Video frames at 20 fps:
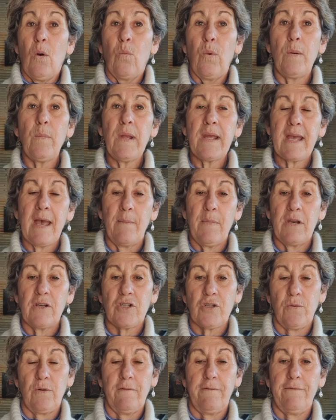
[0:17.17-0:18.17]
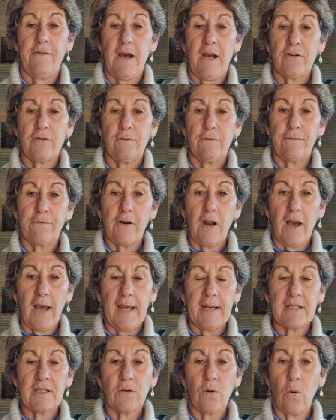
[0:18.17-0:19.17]
When we come into a fight or
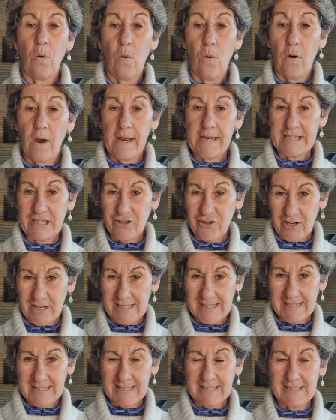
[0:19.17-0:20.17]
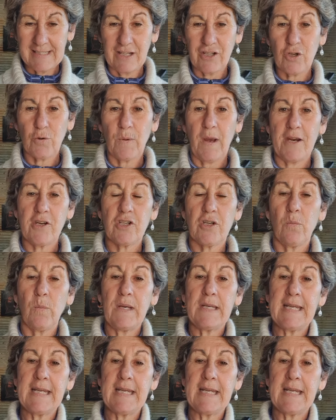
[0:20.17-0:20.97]
flight or a stressed situation,